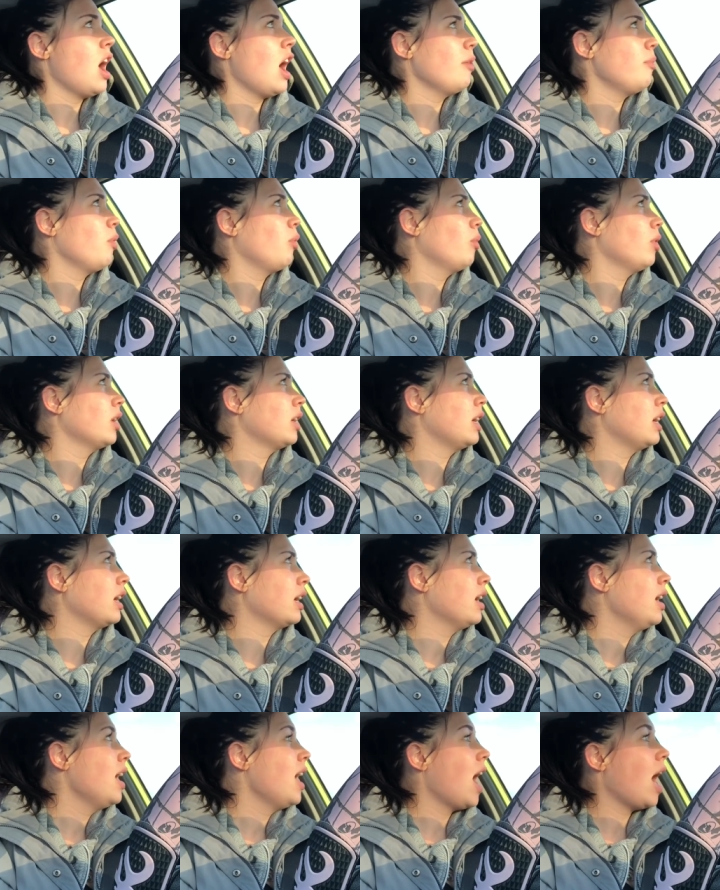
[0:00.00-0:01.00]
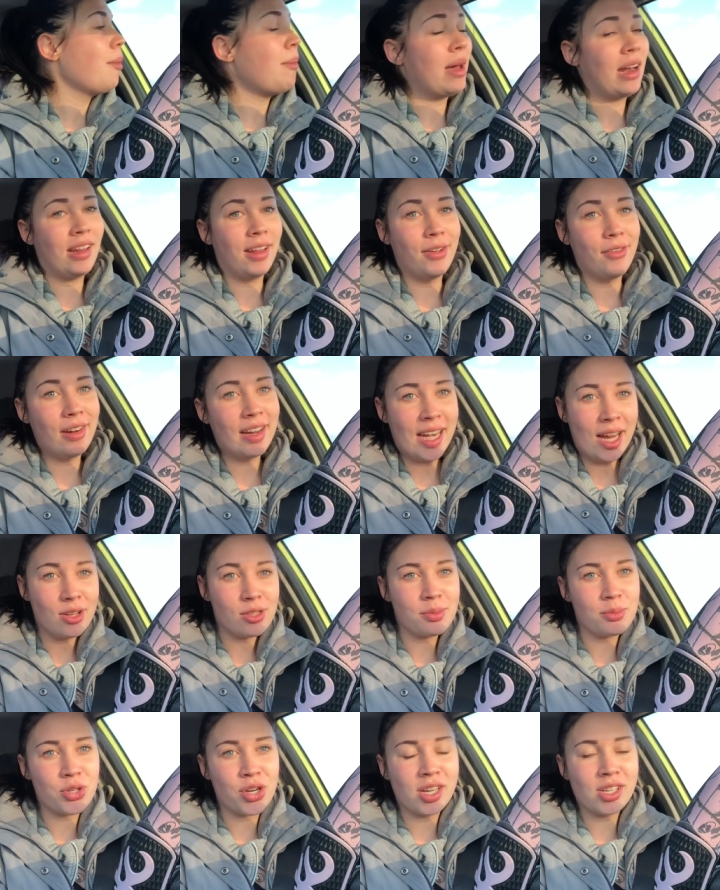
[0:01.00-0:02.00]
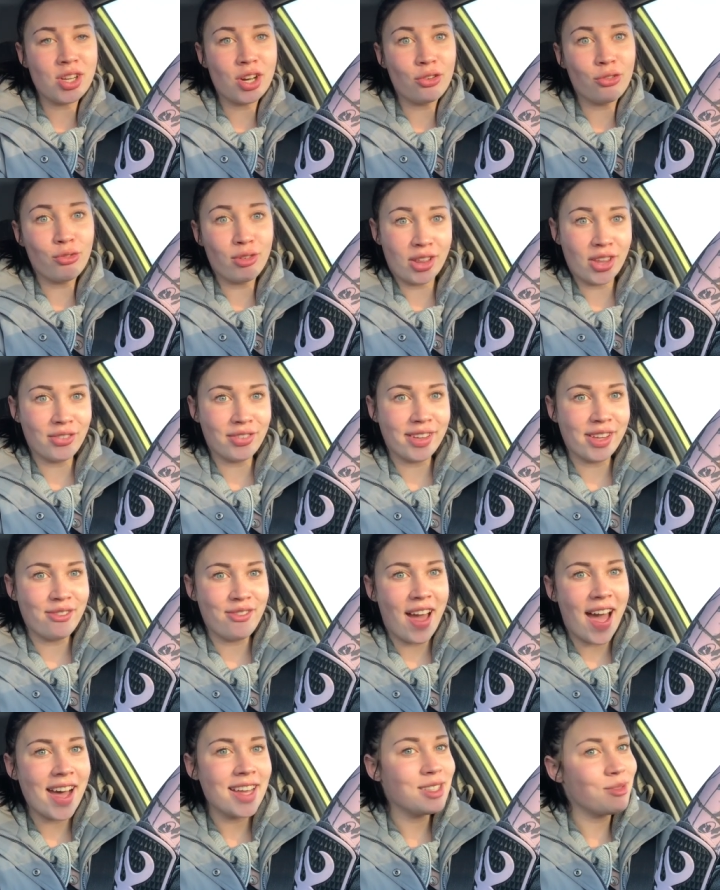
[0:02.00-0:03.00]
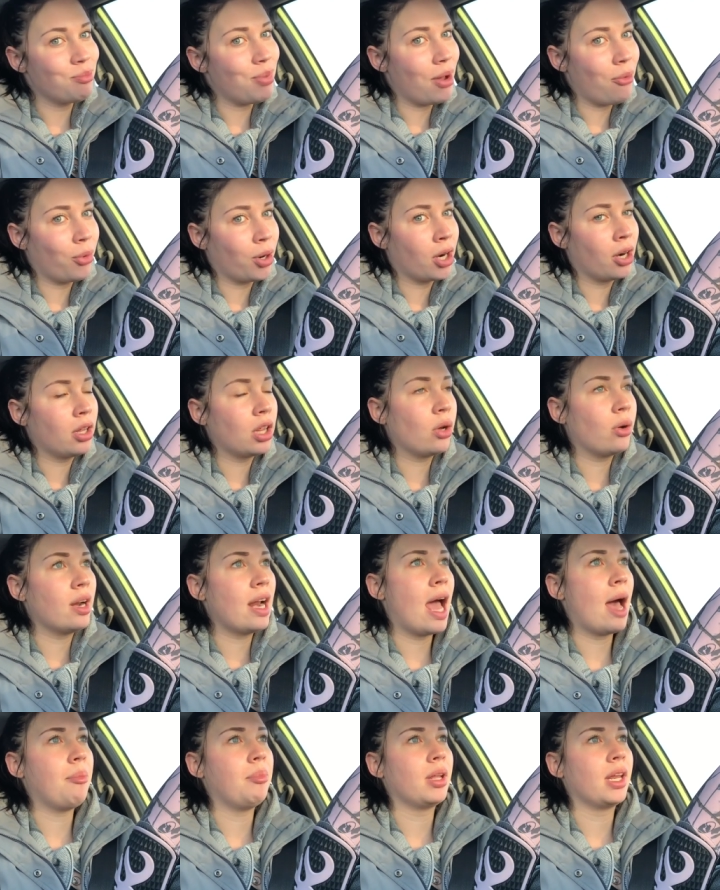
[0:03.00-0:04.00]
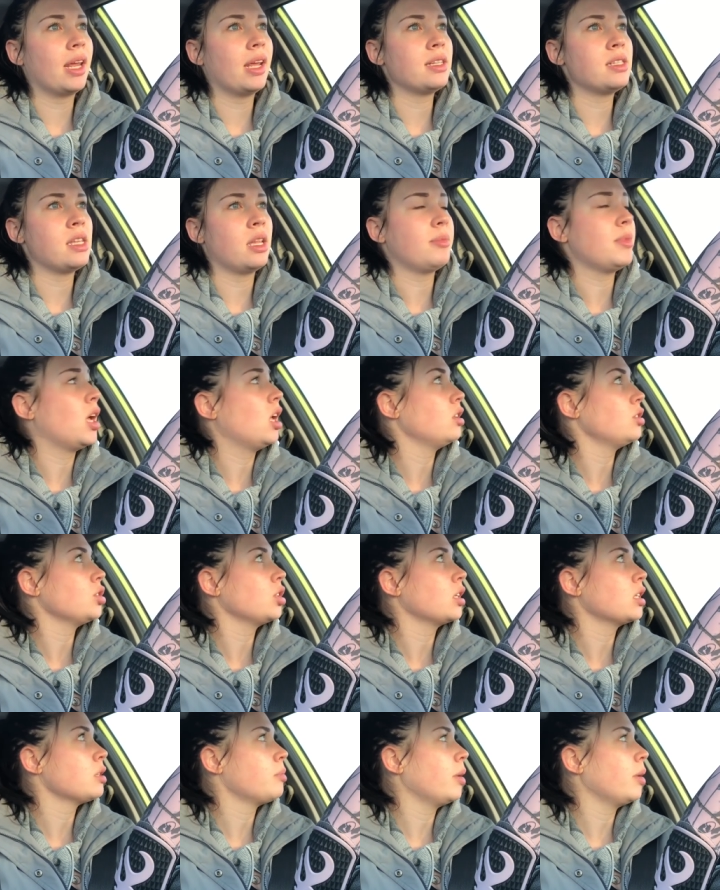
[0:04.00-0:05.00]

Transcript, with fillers: I've been working. I'm out of light right now, so I'm trying to talk really, really fast. But we're currently going to Apple to get to the halter because